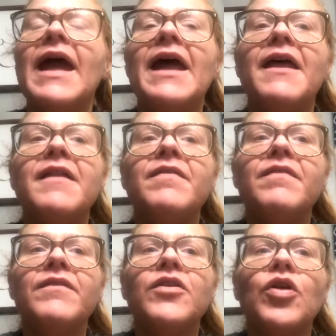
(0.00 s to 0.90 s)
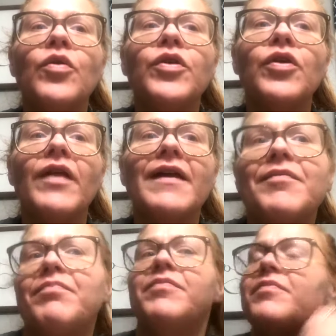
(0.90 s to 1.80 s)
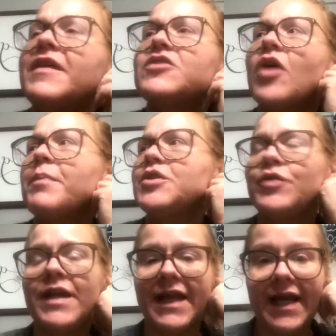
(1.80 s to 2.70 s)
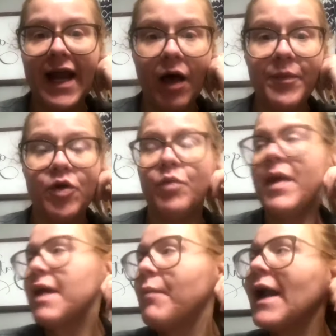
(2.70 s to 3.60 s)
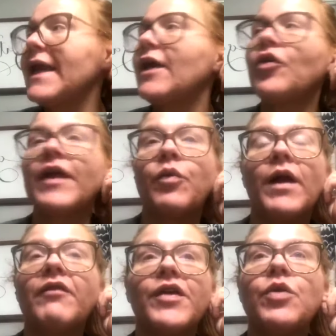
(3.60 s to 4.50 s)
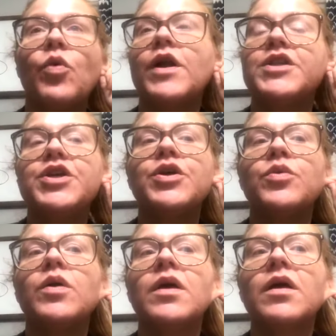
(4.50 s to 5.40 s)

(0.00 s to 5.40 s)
And, you know, you're like this opportunity can help you make money or like whatever you want to do.